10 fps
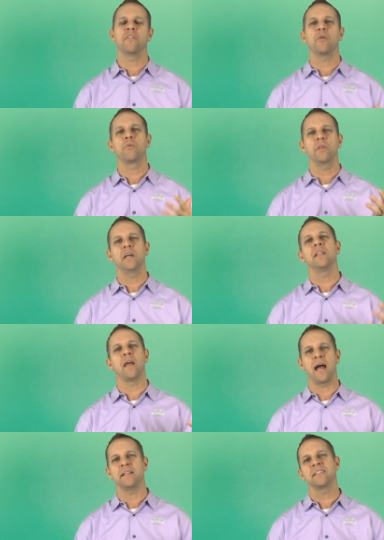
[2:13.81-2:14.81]
that really
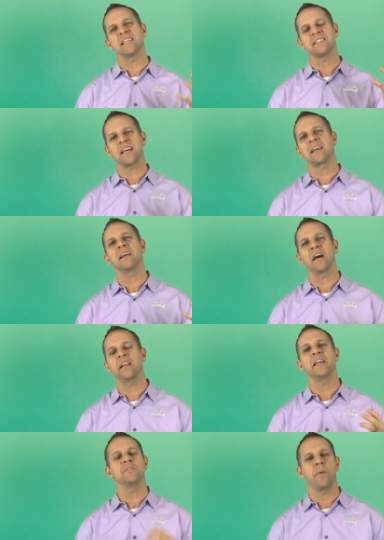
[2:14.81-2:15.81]
aligns that second
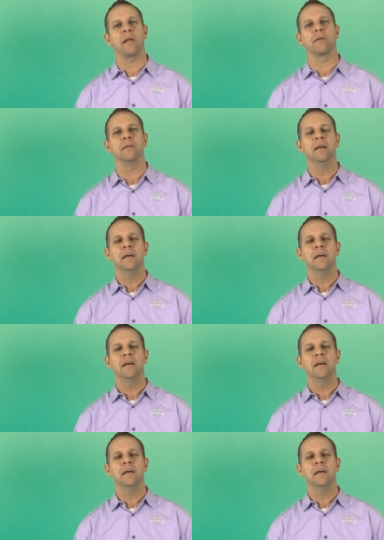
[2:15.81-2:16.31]
cutting is better.